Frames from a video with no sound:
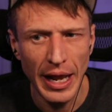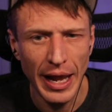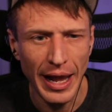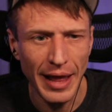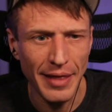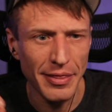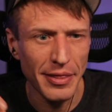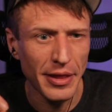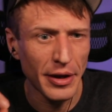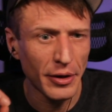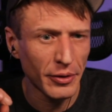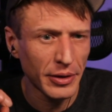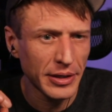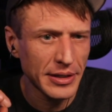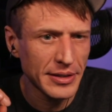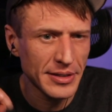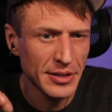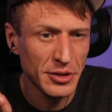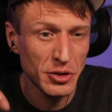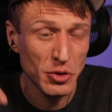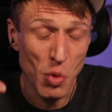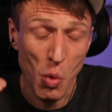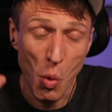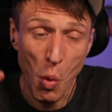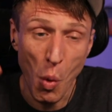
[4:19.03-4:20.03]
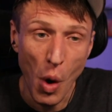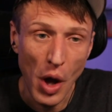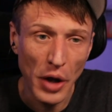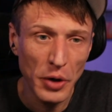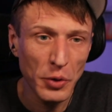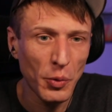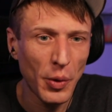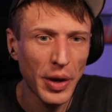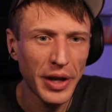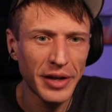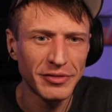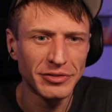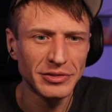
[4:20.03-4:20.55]
and there exists
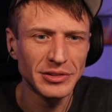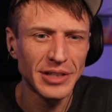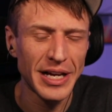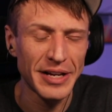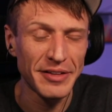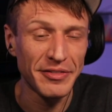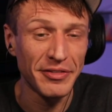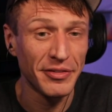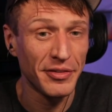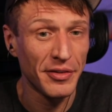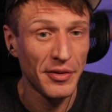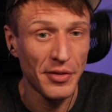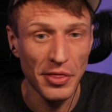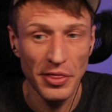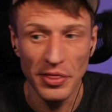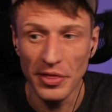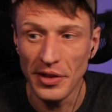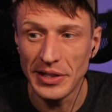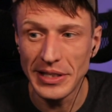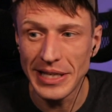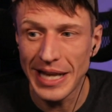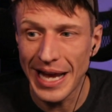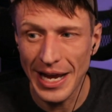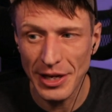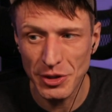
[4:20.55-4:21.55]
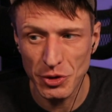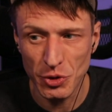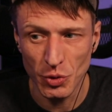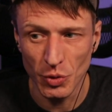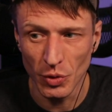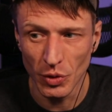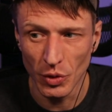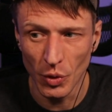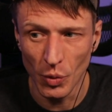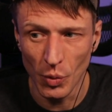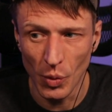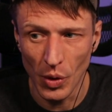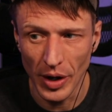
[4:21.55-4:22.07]
one way of life, the
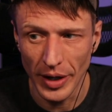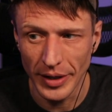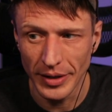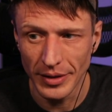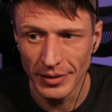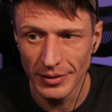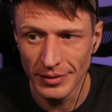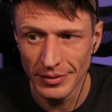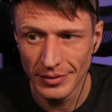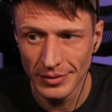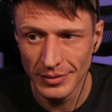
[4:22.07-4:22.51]
natural one.